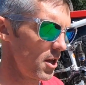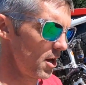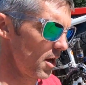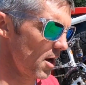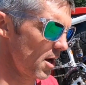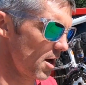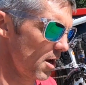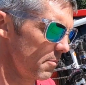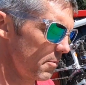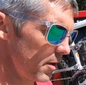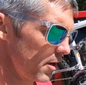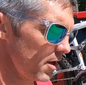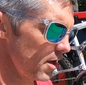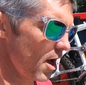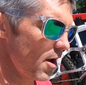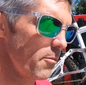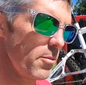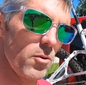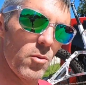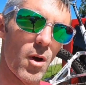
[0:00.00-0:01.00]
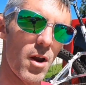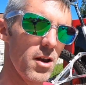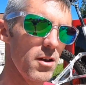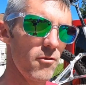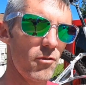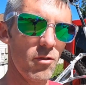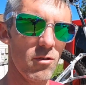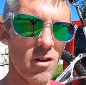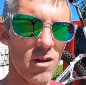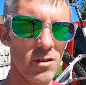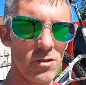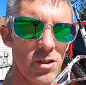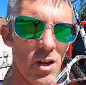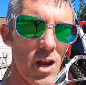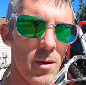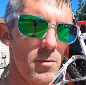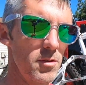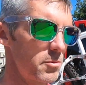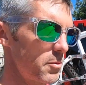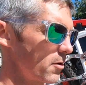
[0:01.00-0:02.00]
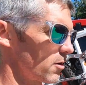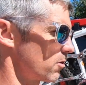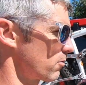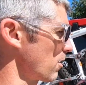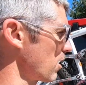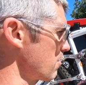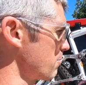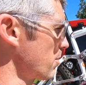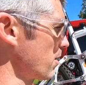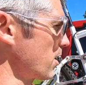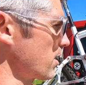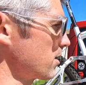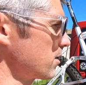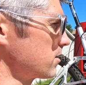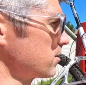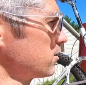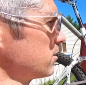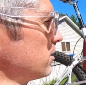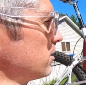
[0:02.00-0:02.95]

But I've been riding it for a long time. It's been a great bike.